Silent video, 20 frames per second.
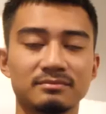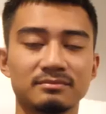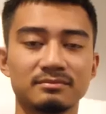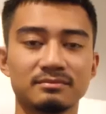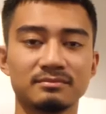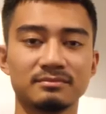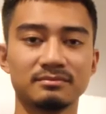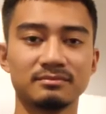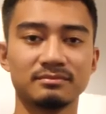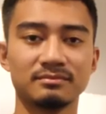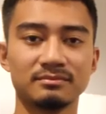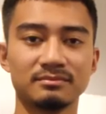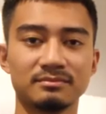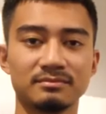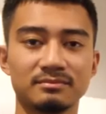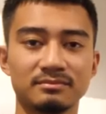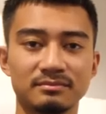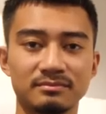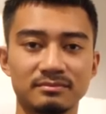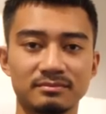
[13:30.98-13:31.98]

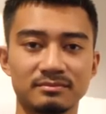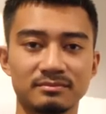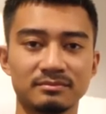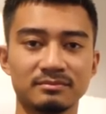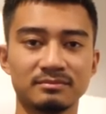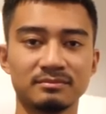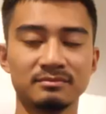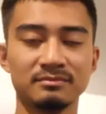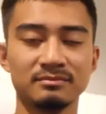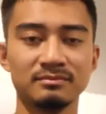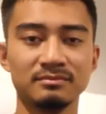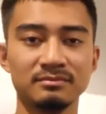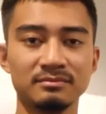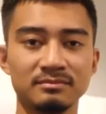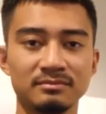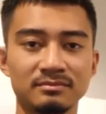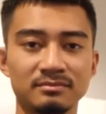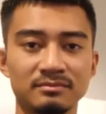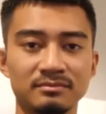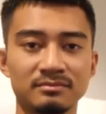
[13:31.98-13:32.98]

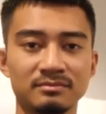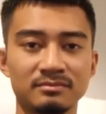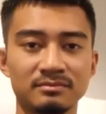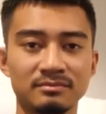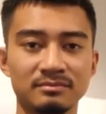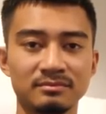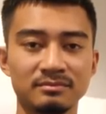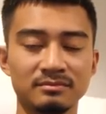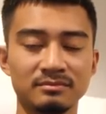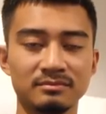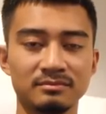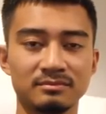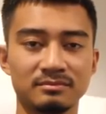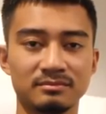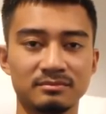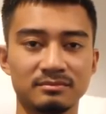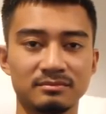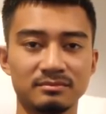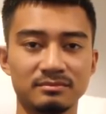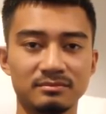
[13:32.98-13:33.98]

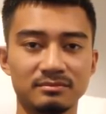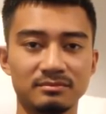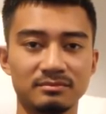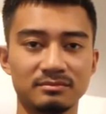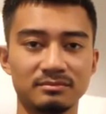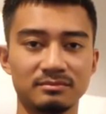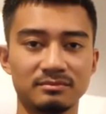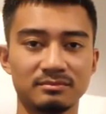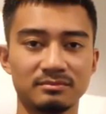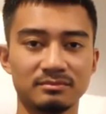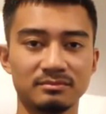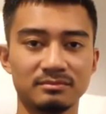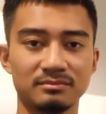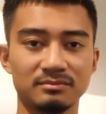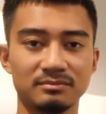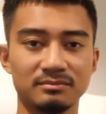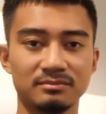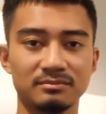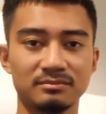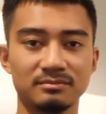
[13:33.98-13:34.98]

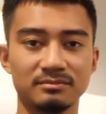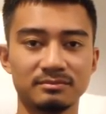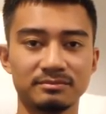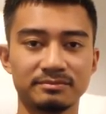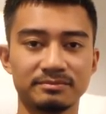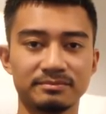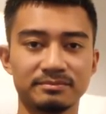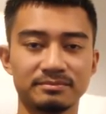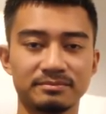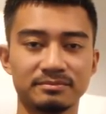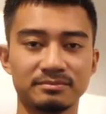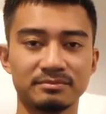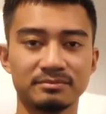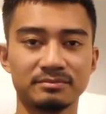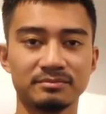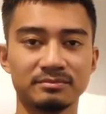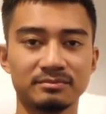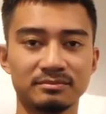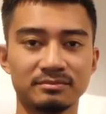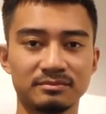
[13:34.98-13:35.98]

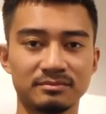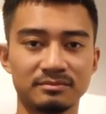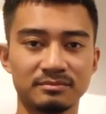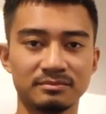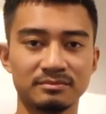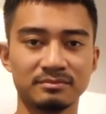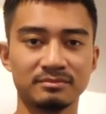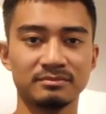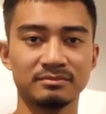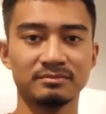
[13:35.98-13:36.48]
(not speaking)